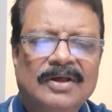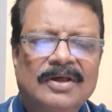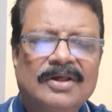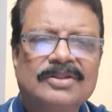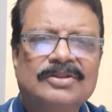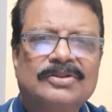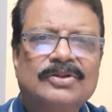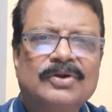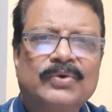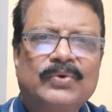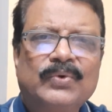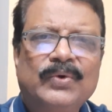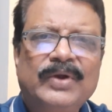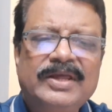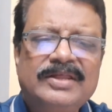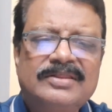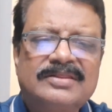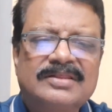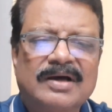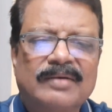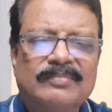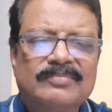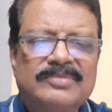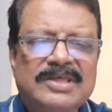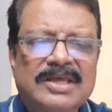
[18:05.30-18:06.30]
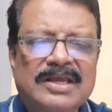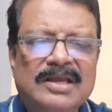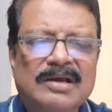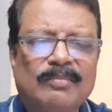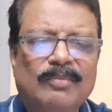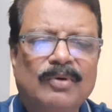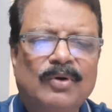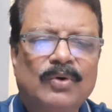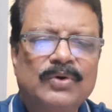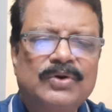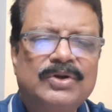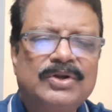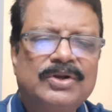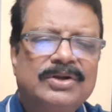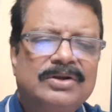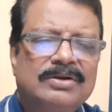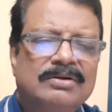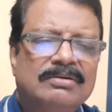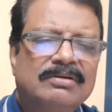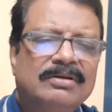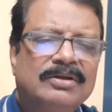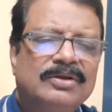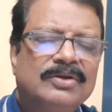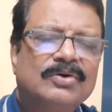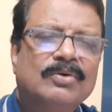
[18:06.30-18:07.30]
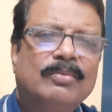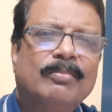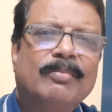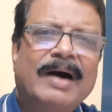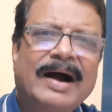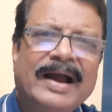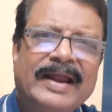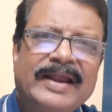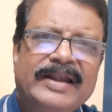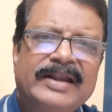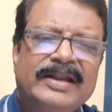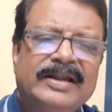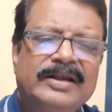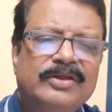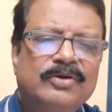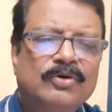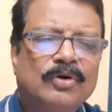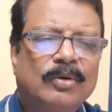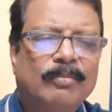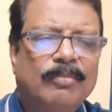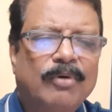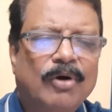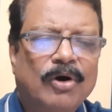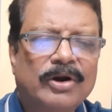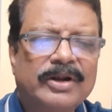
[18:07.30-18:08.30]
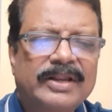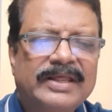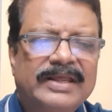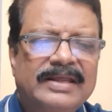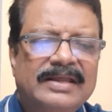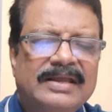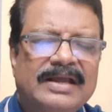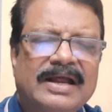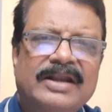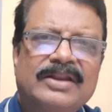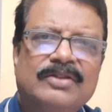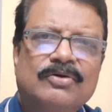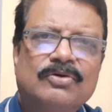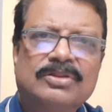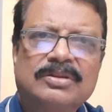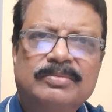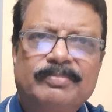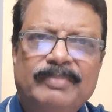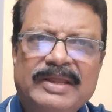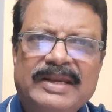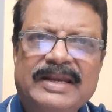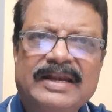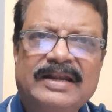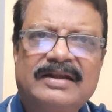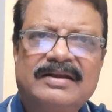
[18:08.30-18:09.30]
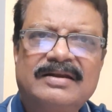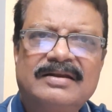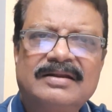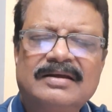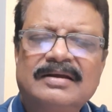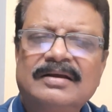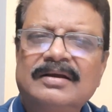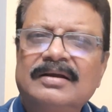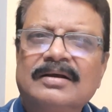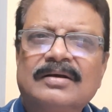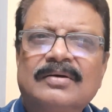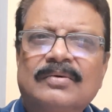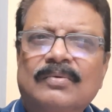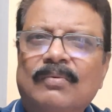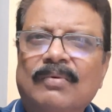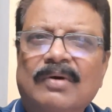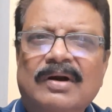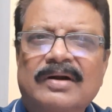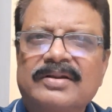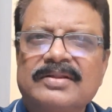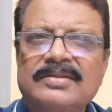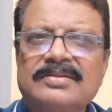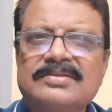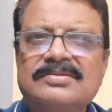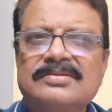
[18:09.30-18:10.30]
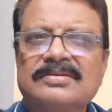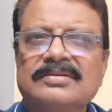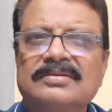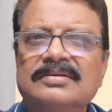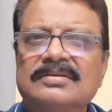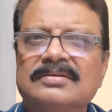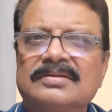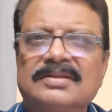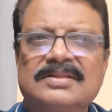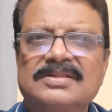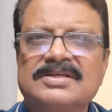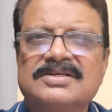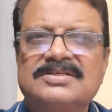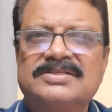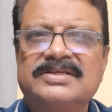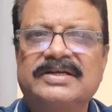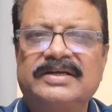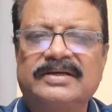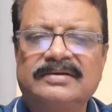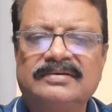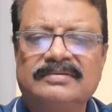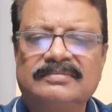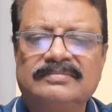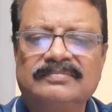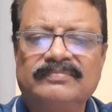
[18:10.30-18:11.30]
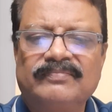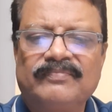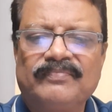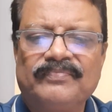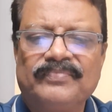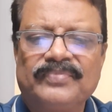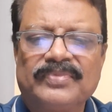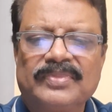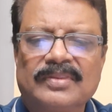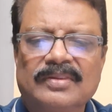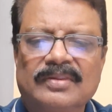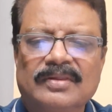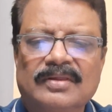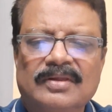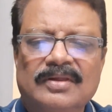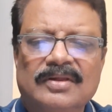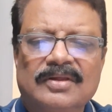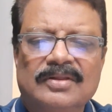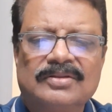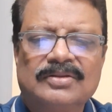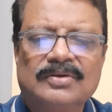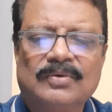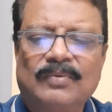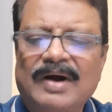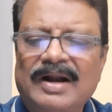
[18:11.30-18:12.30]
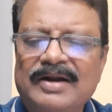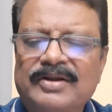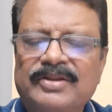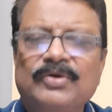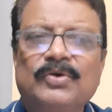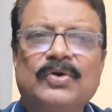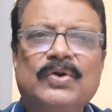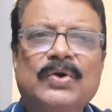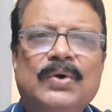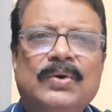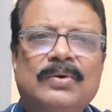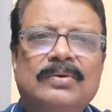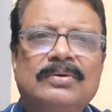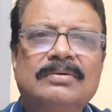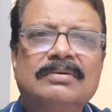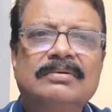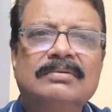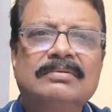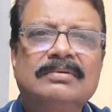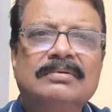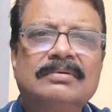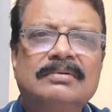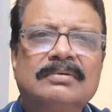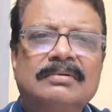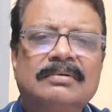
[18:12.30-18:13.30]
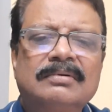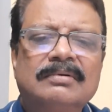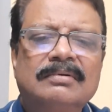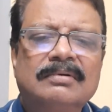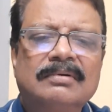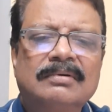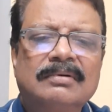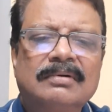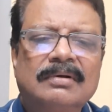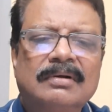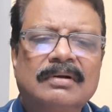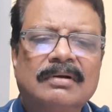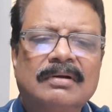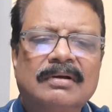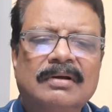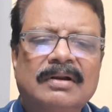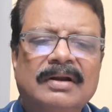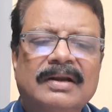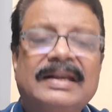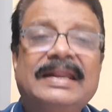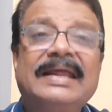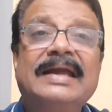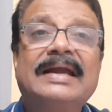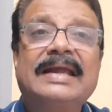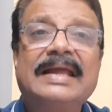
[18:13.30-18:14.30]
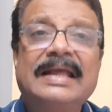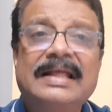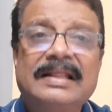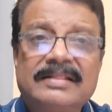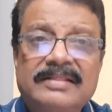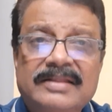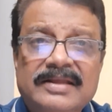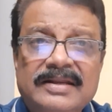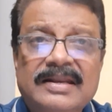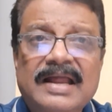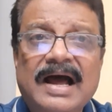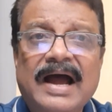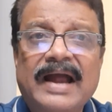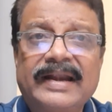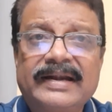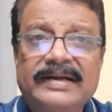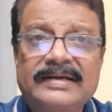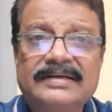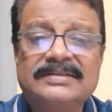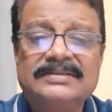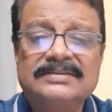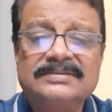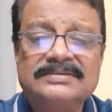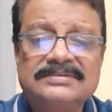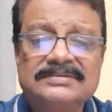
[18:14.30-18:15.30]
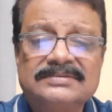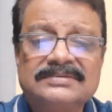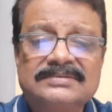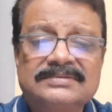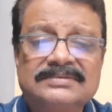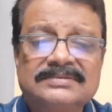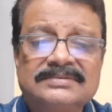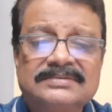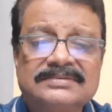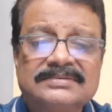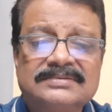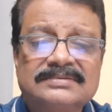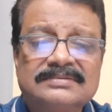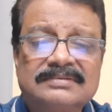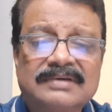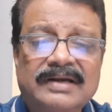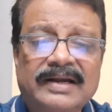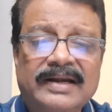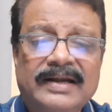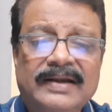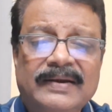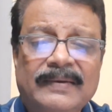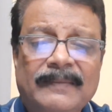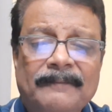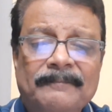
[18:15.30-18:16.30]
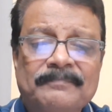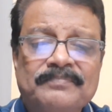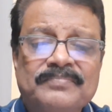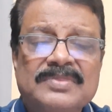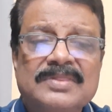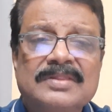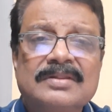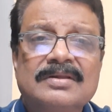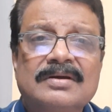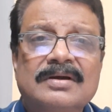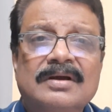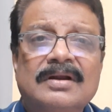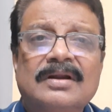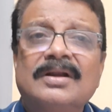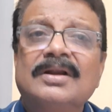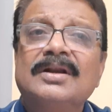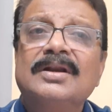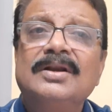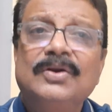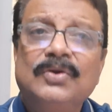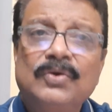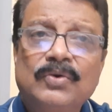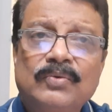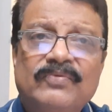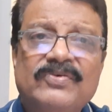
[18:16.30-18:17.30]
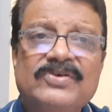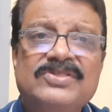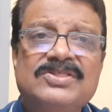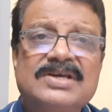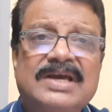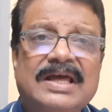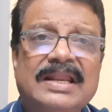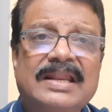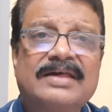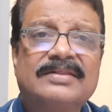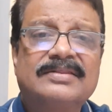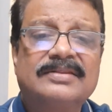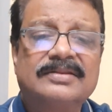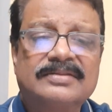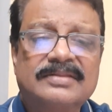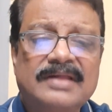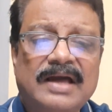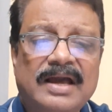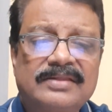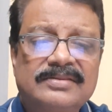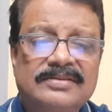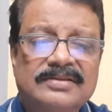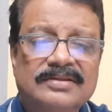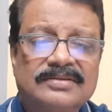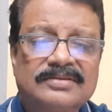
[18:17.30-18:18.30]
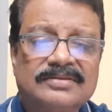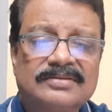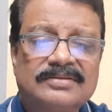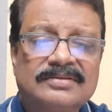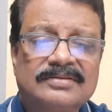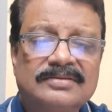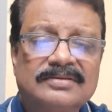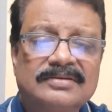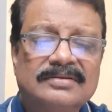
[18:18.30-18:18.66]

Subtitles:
So doing something about your mind, your body and your spirit, what is suggested? So what you do? Take healthy diet, right? Do physical exercises.